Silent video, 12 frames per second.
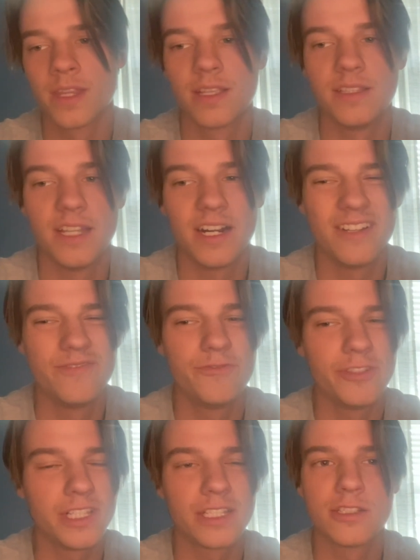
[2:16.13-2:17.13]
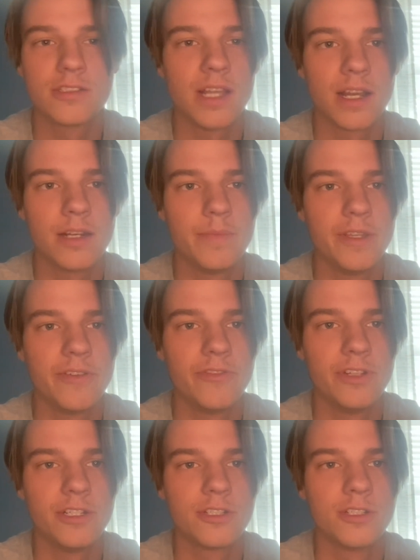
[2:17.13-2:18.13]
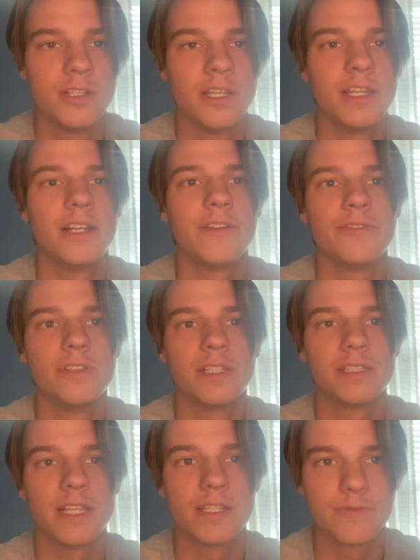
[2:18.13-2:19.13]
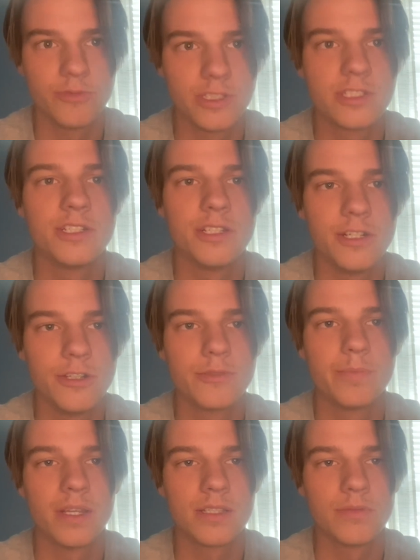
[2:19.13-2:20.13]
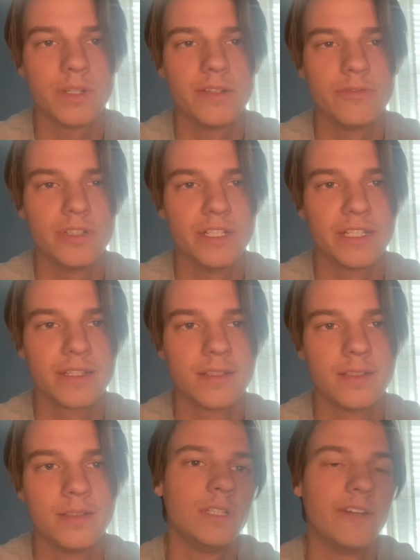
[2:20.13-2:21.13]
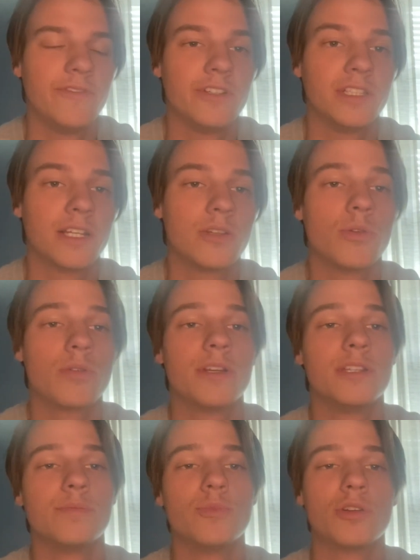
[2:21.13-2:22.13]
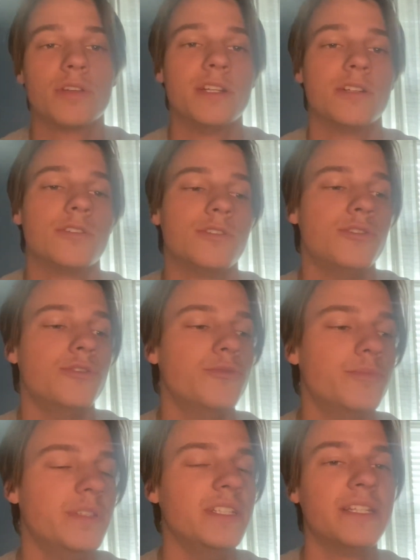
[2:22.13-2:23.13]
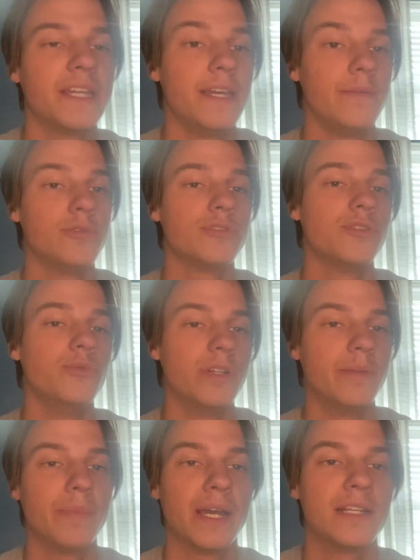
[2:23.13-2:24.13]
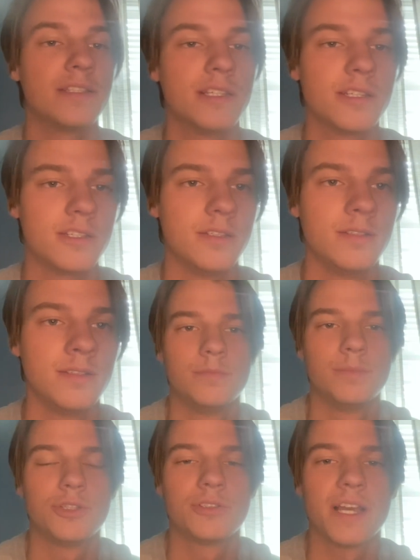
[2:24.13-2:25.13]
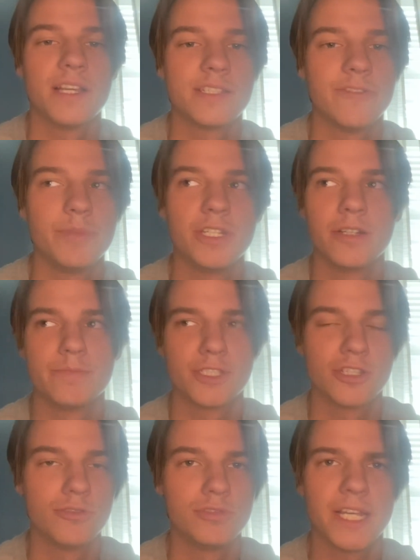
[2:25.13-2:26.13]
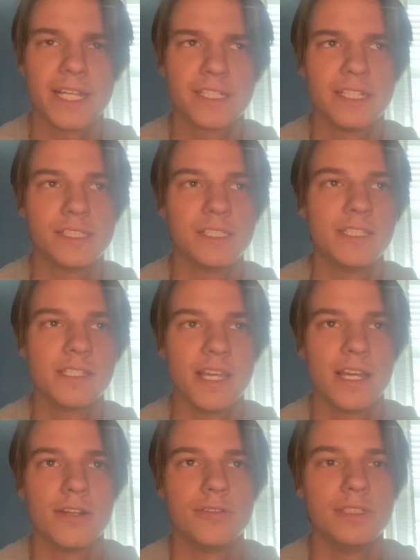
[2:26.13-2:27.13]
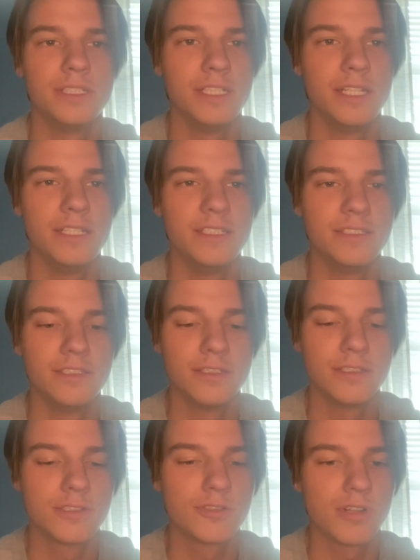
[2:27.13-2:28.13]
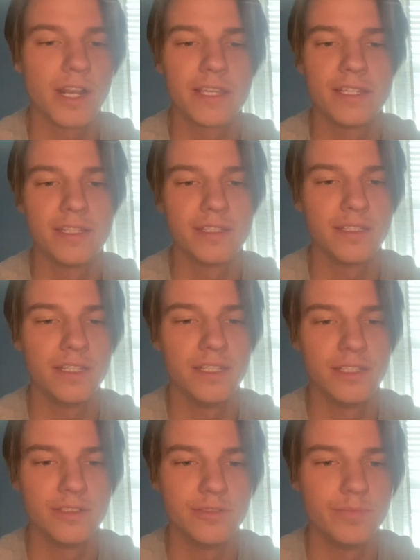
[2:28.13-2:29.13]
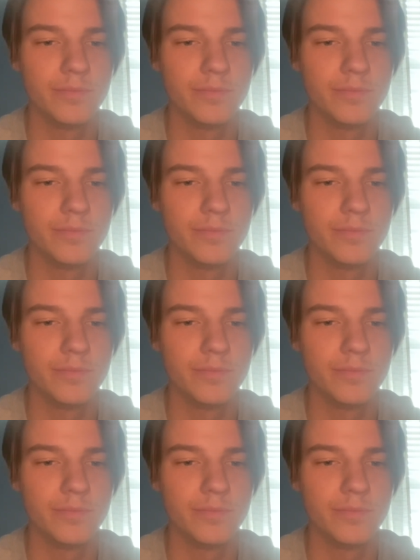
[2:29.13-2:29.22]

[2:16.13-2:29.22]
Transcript: that I feel like there's not going to be a finish, and I feel like that was Chito's best way of winning. And I feel like Corey is more geared to being able to win by decision. Both guys have become so technically sound in the striking and